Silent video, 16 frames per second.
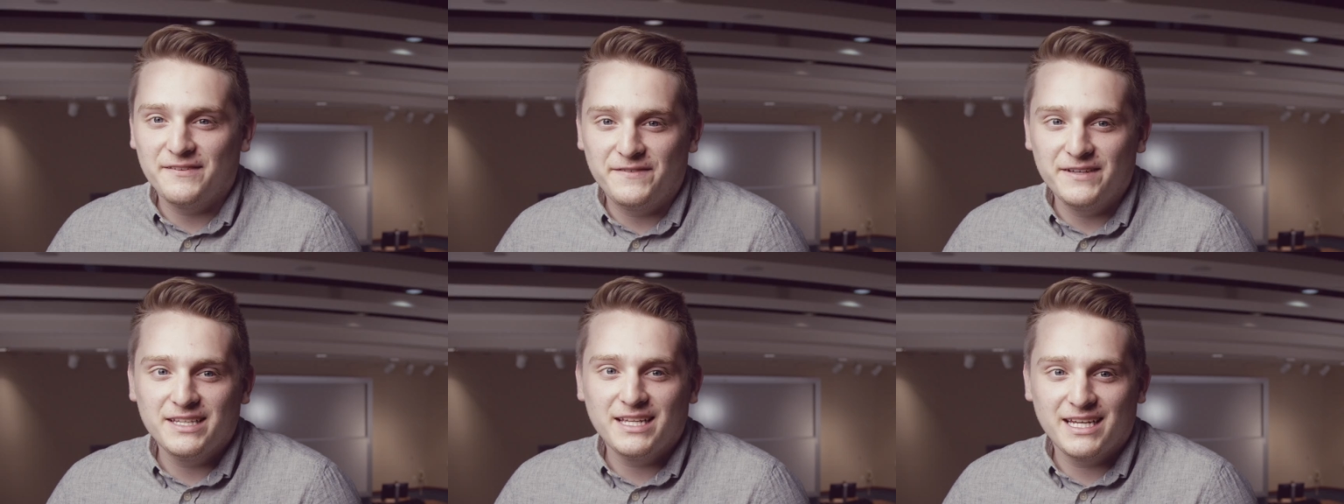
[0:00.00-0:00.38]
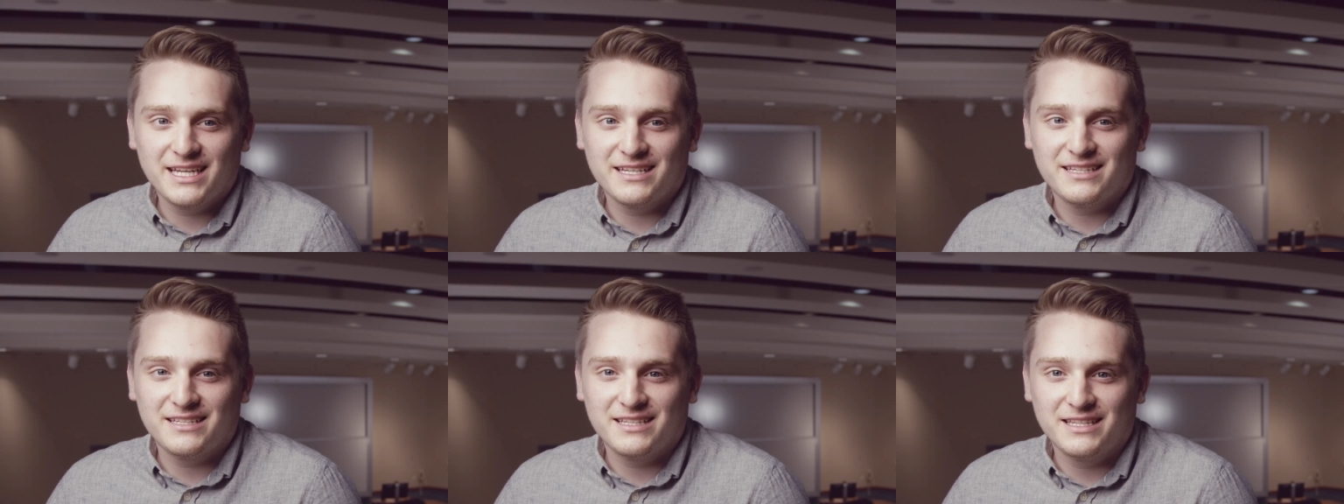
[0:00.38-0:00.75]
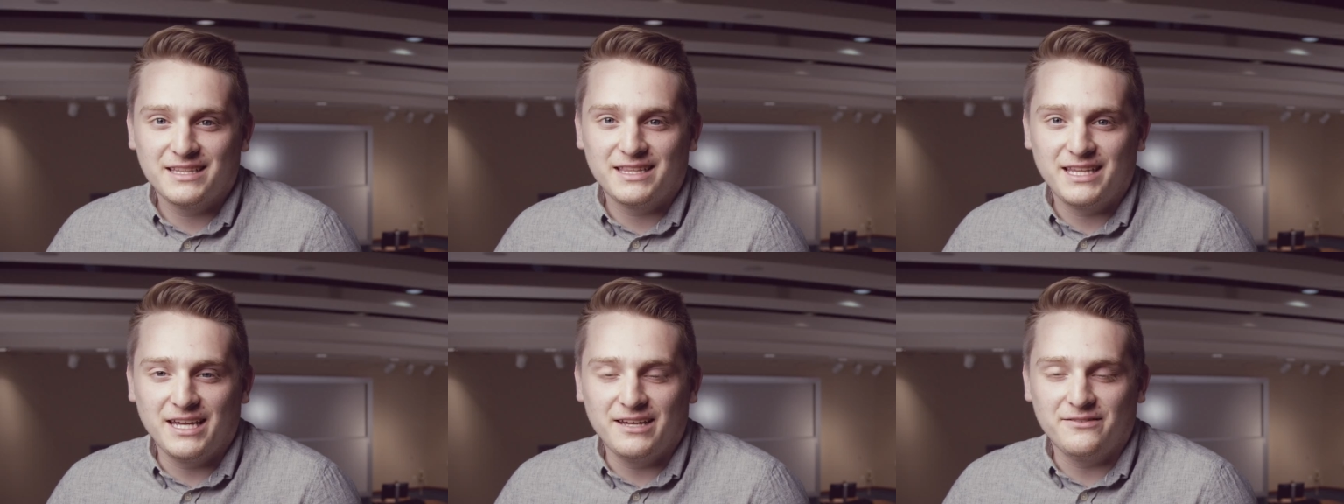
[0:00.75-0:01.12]
I feel like
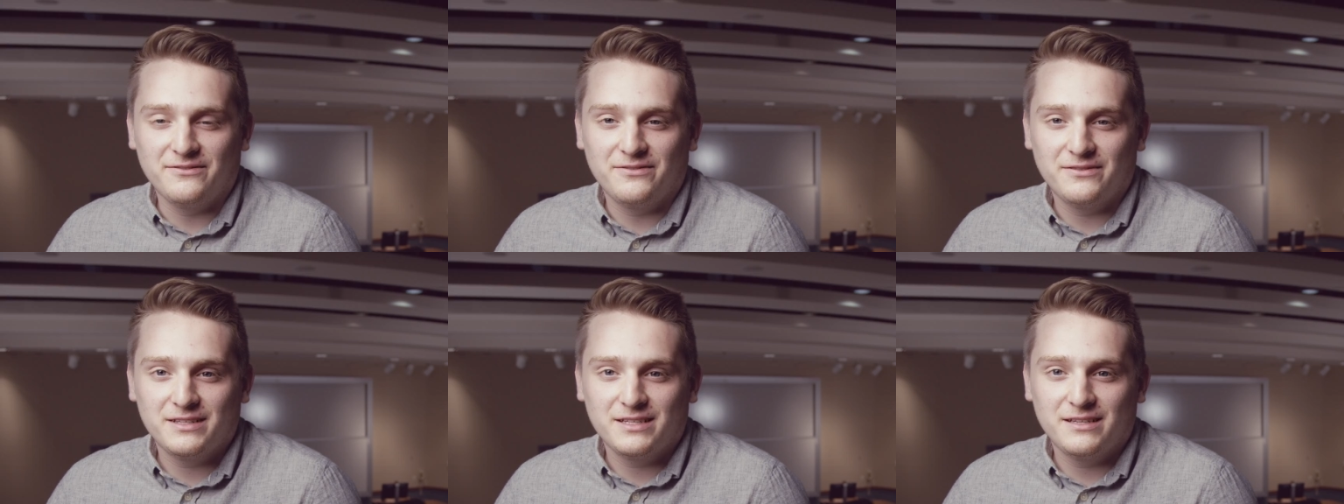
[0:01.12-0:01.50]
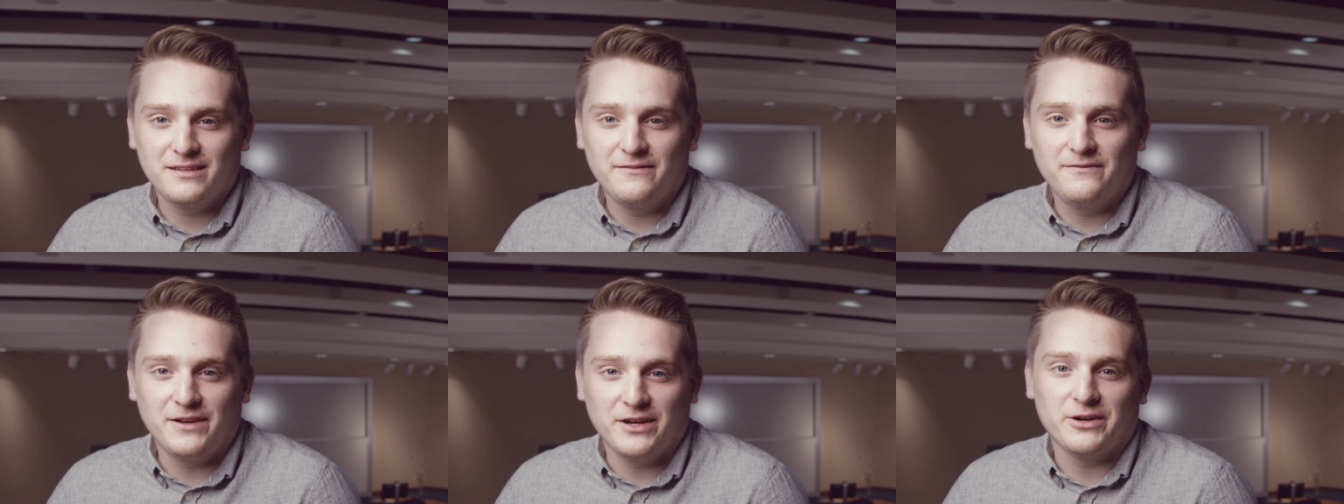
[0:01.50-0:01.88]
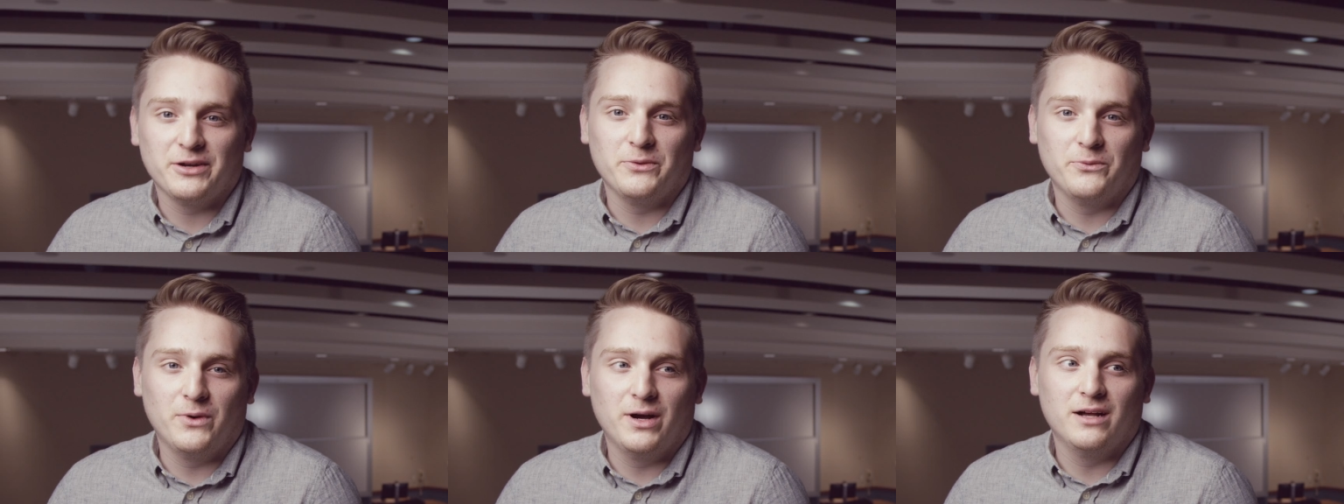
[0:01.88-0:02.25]
they've
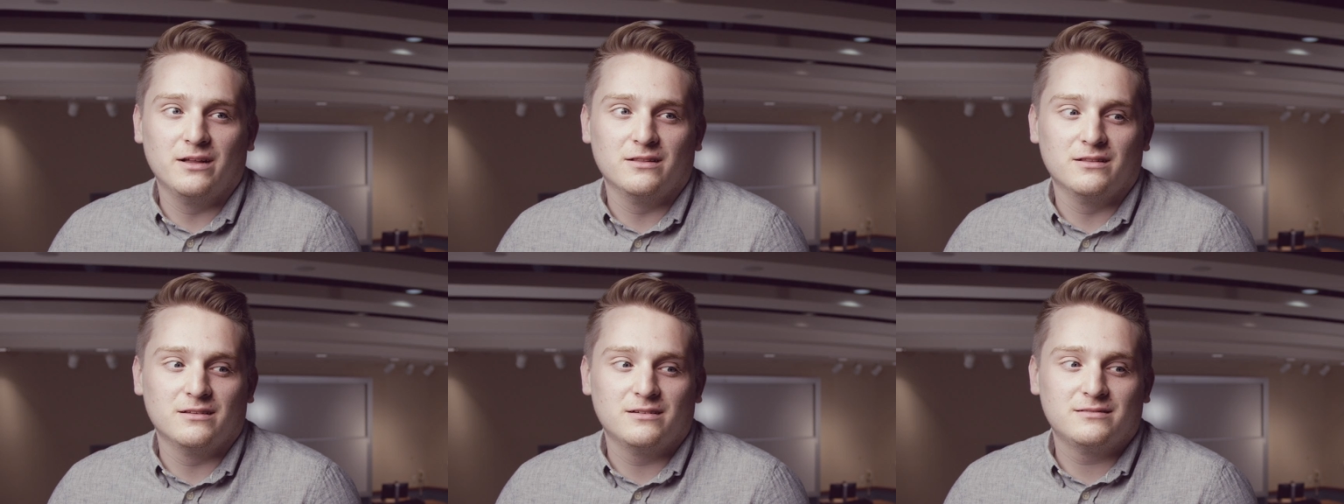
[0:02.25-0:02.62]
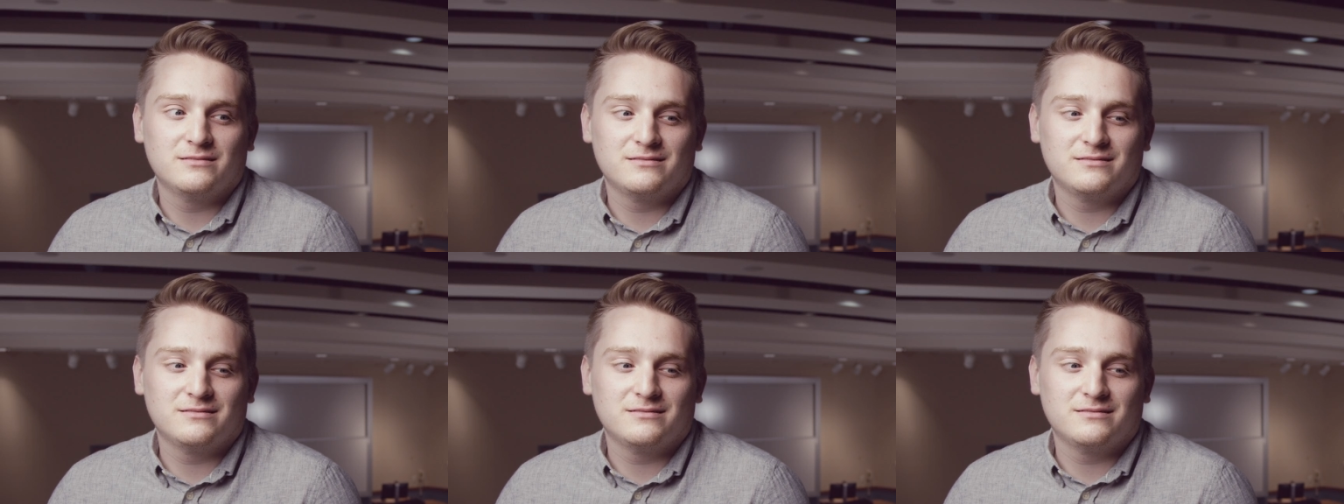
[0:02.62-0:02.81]
very well